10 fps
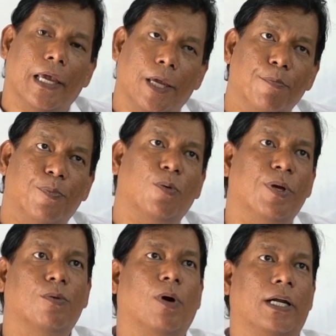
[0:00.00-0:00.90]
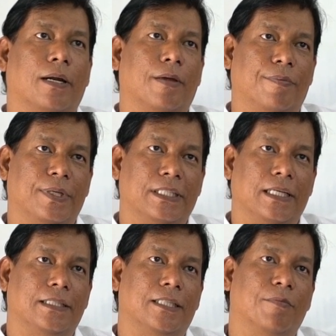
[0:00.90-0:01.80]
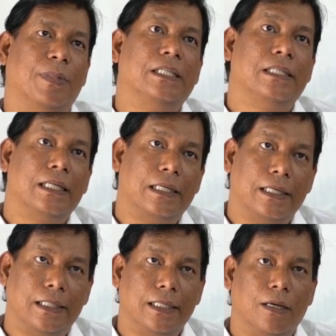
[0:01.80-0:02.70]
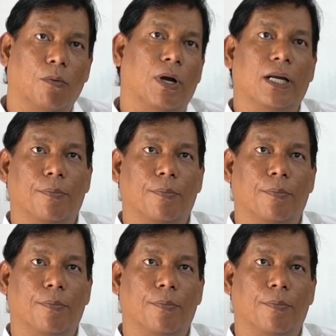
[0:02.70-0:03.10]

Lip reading: Improving water efficiency means increasing the water